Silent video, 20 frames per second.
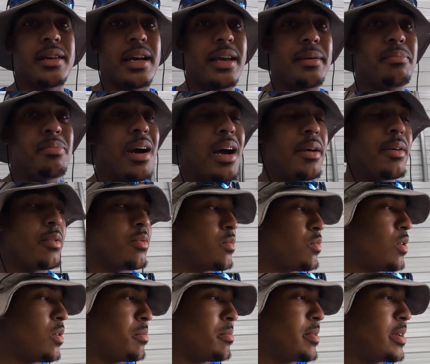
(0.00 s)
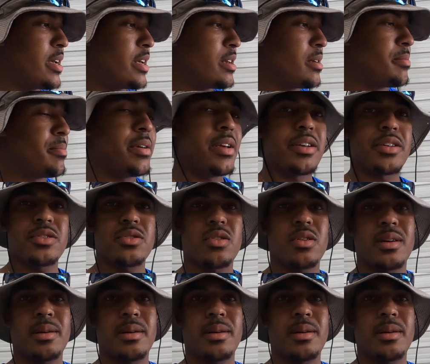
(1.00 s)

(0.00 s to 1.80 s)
It probably won't end up being short,